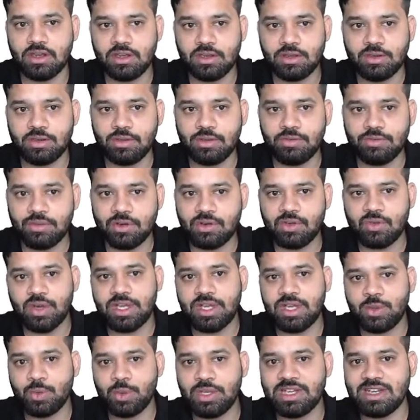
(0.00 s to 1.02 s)
Going
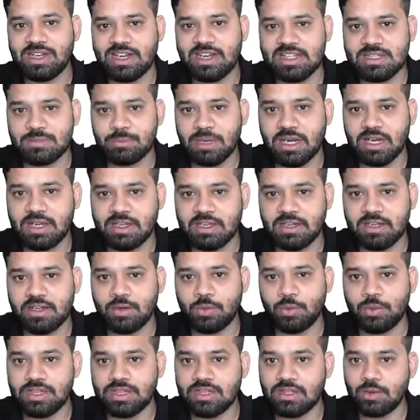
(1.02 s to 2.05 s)
forward, Twitter has partnered
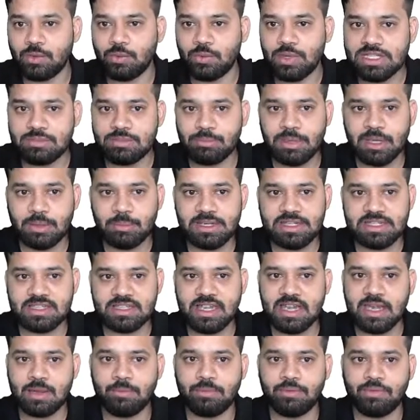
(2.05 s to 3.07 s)
with which payments
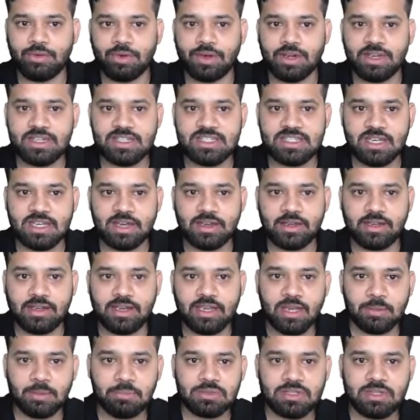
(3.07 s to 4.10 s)
app for its
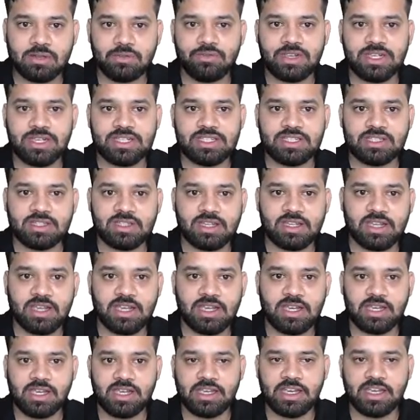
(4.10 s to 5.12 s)
tips feature
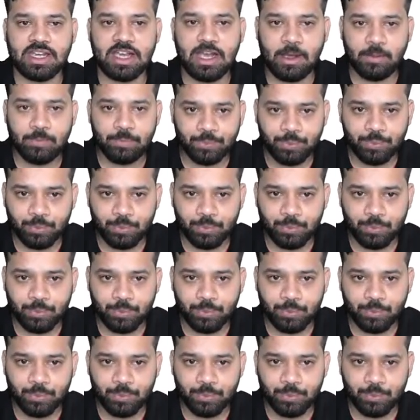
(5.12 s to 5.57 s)
in India?